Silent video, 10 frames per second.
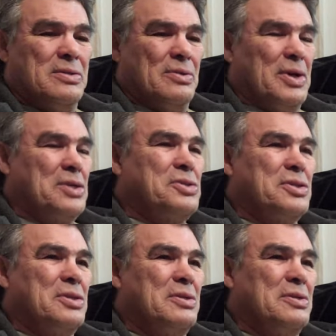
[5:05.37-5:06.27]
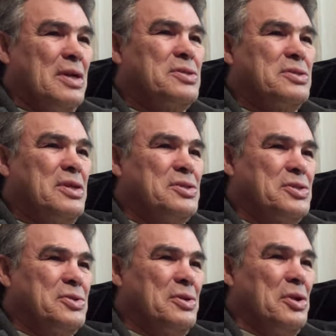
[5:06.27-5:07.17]
So
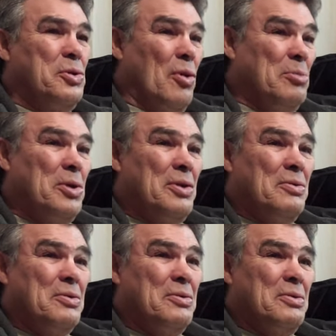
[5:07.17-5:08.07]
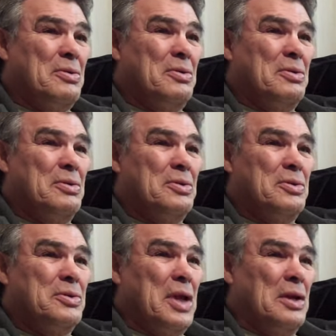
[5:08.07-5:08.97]
just. Did you want me to
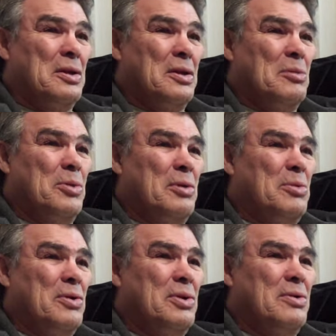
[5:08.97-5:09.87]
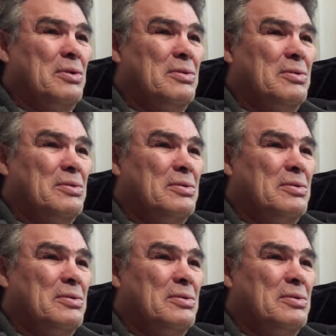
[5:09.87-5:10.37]
tell a little bit about it, or?